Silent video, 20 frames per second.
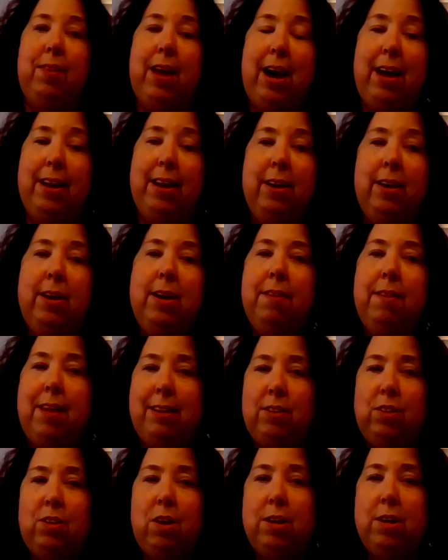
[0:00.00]
that
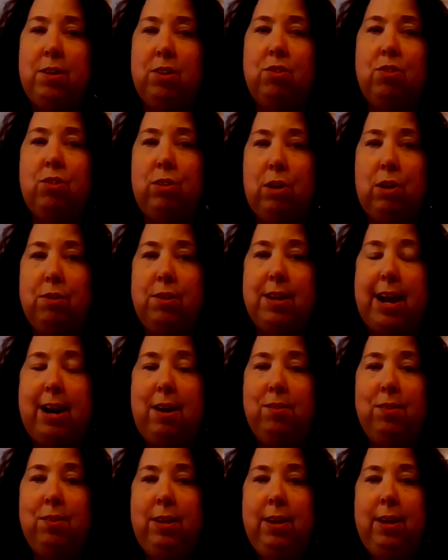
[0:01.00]
started to slow
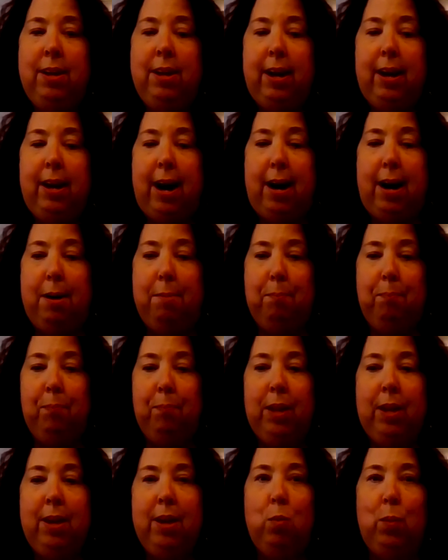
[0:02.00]
down.
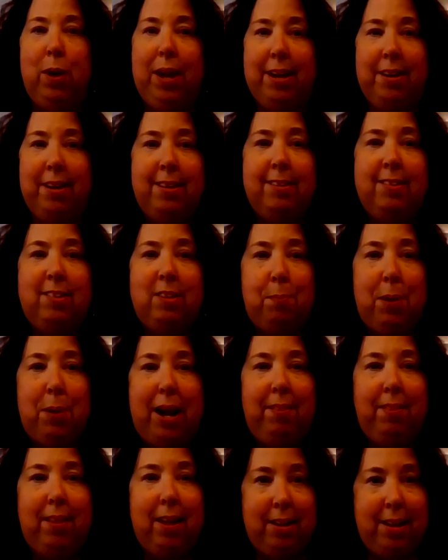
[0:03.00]
We
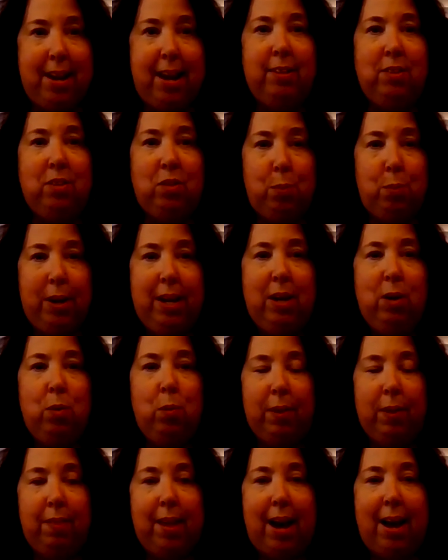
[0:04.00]
anticipate that next week,
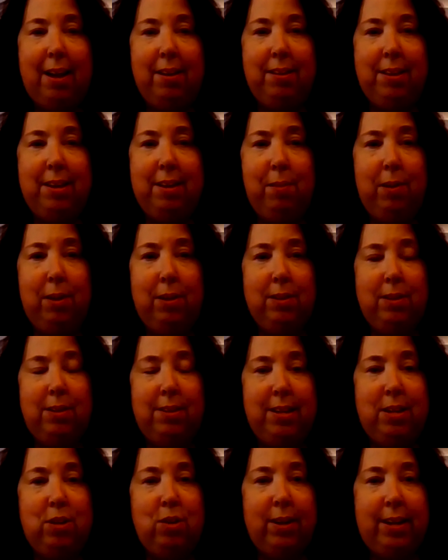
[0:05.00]
with that
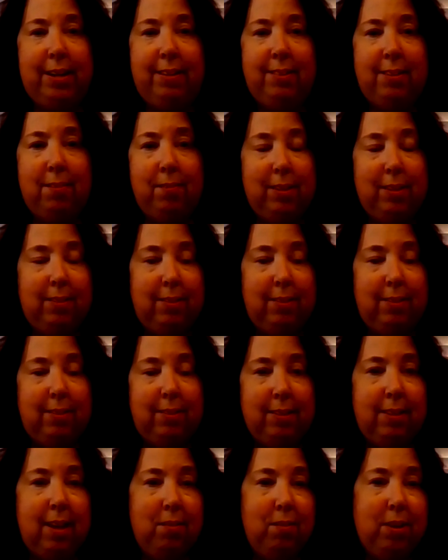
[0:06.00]
decrease of the
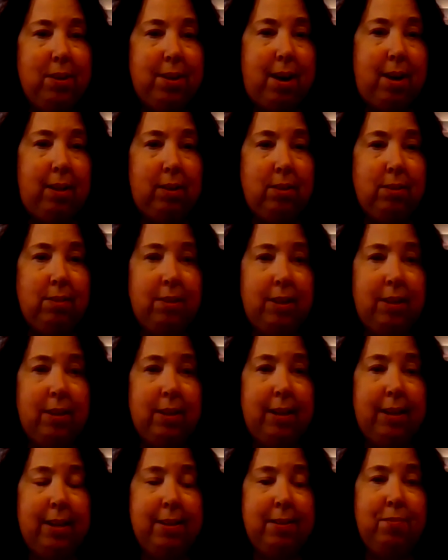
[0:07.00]
$600
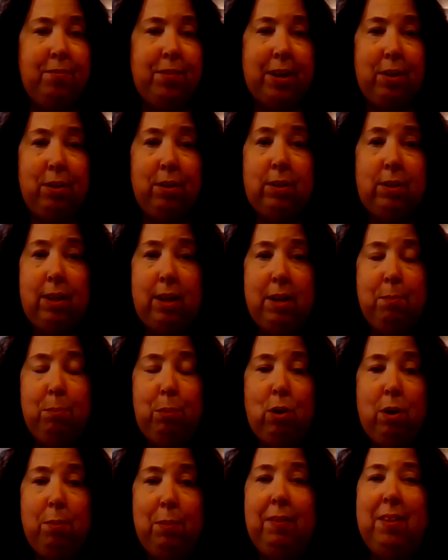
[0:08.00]
in federal
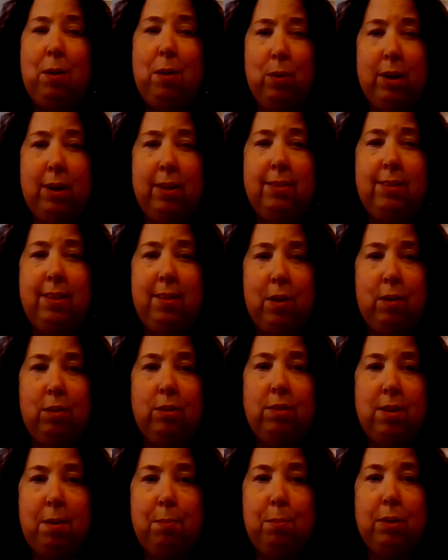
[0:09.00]
unemployment, that we're going to see those
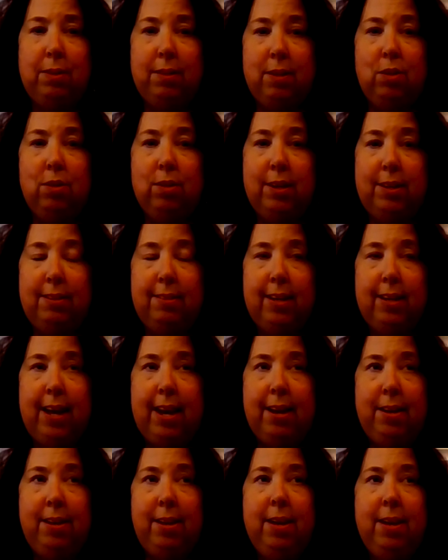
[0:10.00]
numbers increase
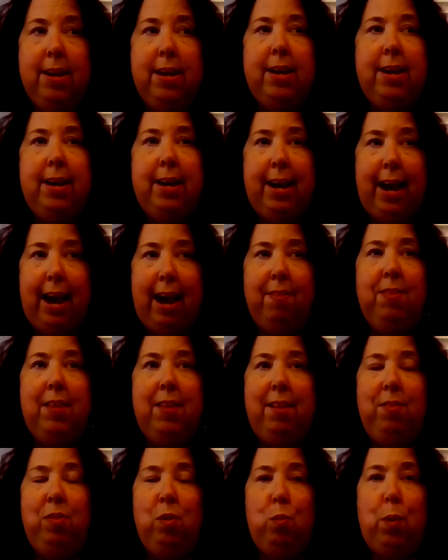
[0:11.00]
again. And
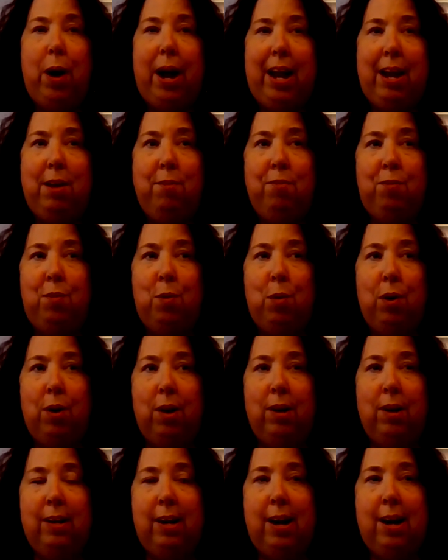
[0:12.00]
then the wave
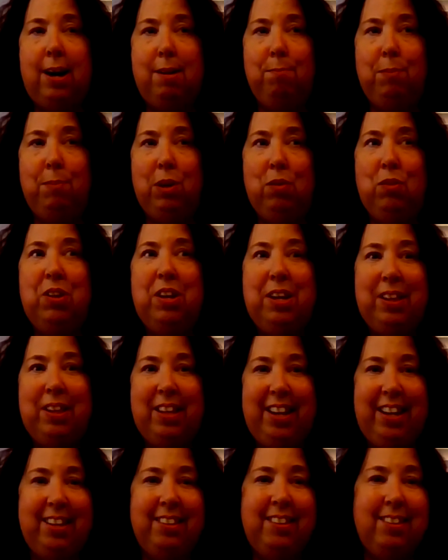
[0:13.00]
for
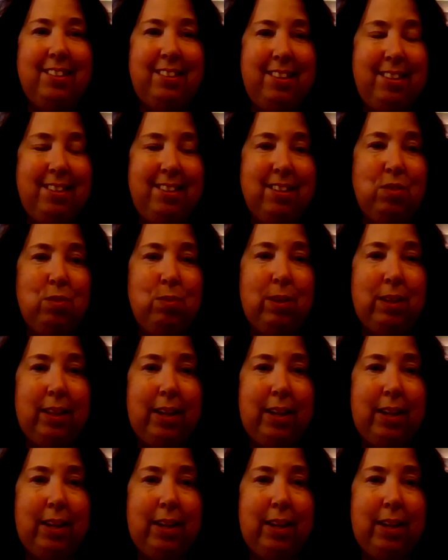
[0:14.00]
utility assistance and